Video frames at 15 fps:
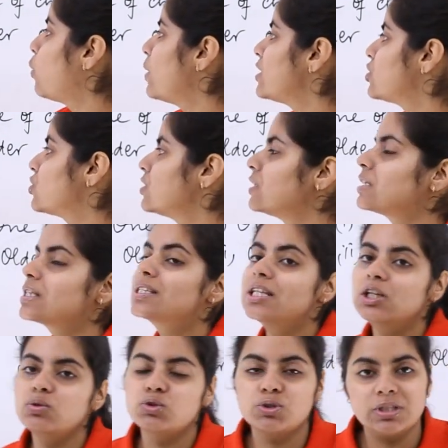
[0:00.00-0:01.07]
question's
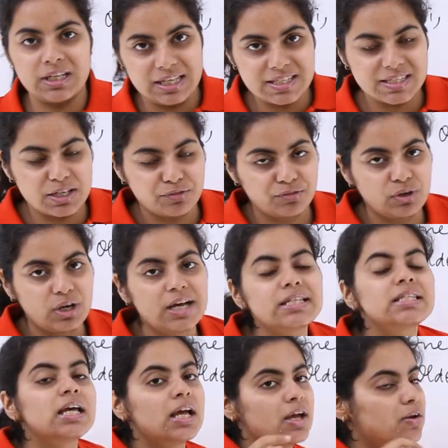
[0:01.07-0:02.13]
solution easier for
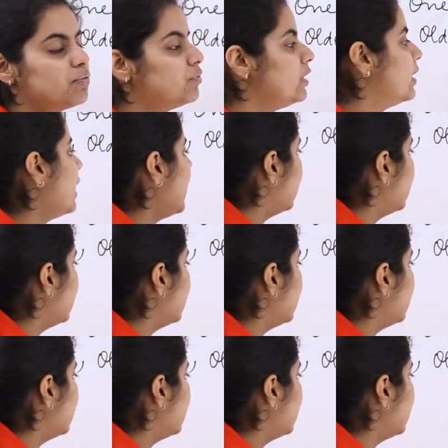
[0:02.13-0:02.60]
us. We